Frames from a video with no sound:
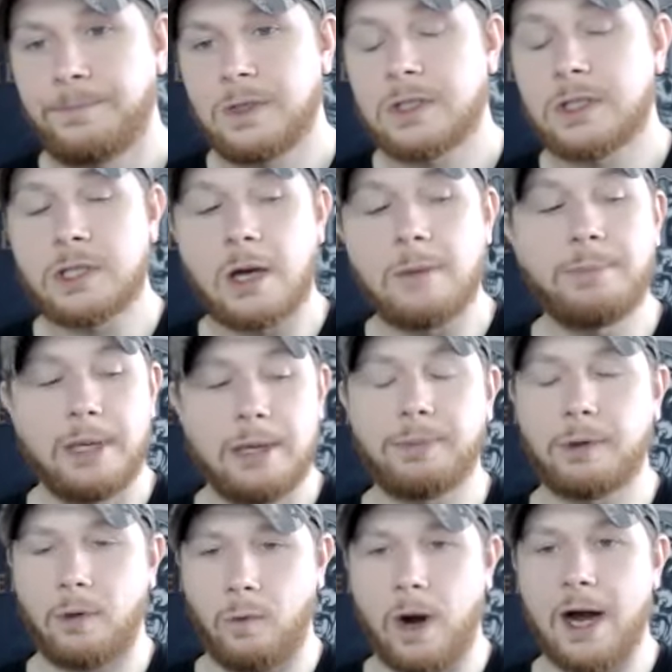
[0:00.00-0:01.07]
Some
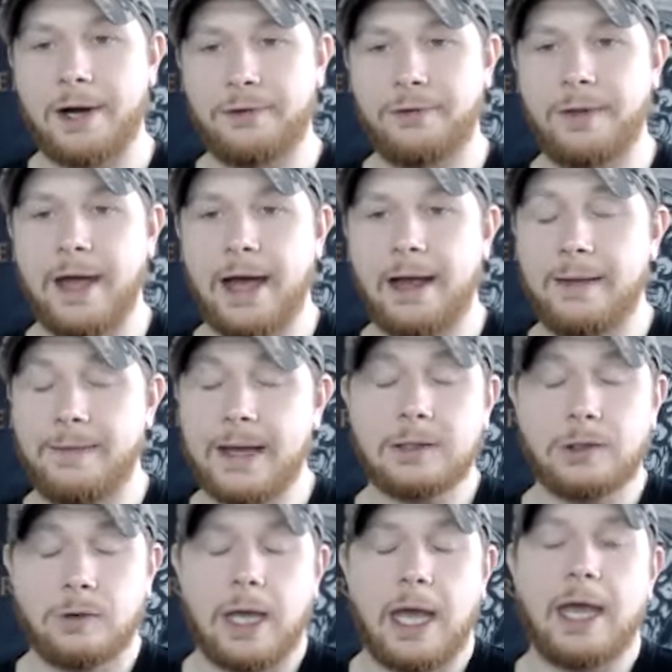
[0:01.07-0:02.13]
people are wired for that, and
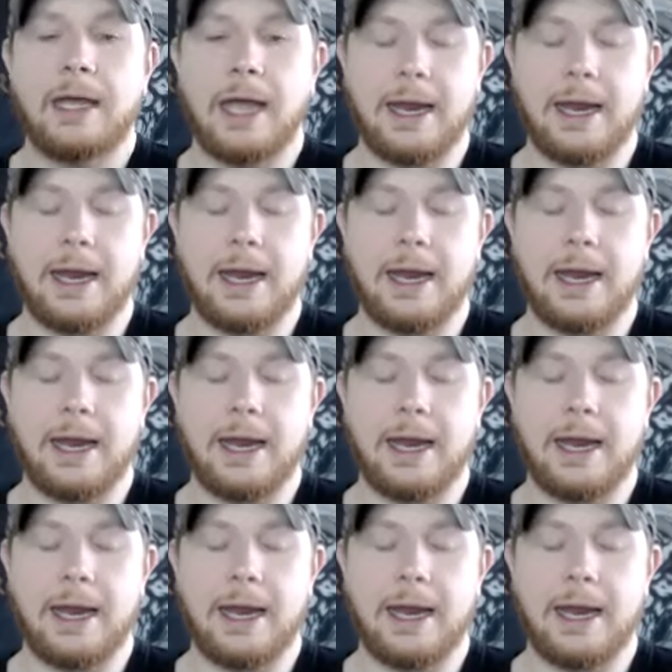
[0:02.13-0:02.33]
that's okay.